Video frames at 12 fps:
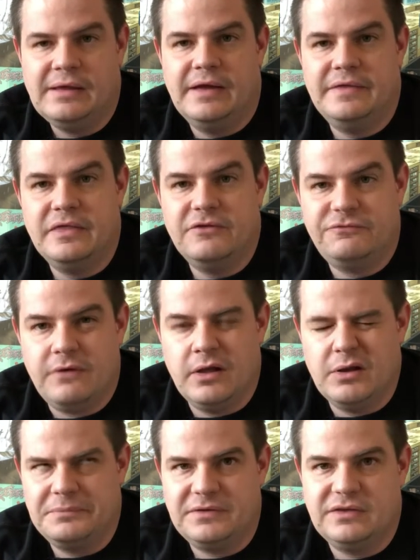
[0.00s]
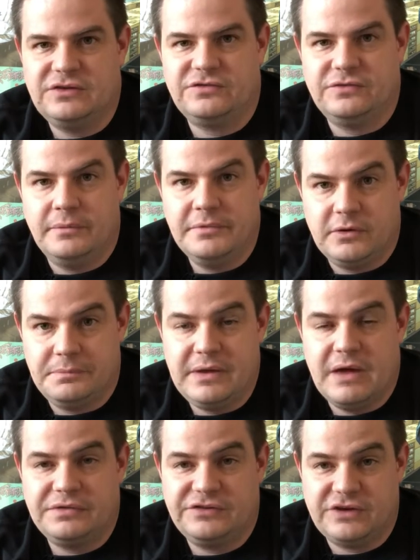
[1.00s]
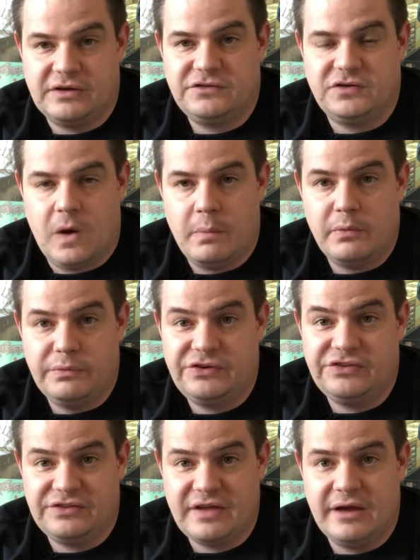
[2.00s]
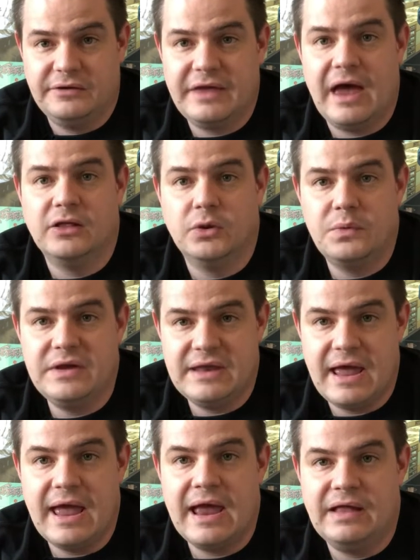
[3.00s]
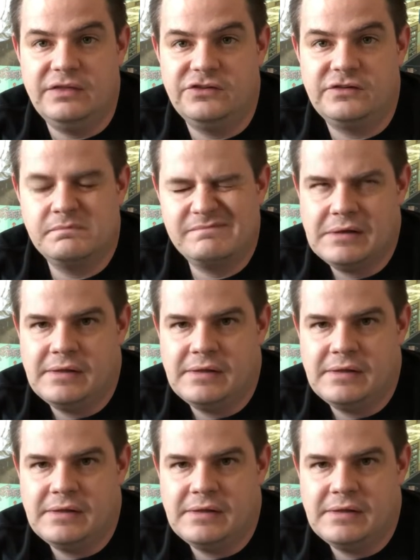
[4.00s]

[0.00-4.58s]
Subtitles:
and then the follow-up to this film that'll be out this October, which is entitled Halloween Ends.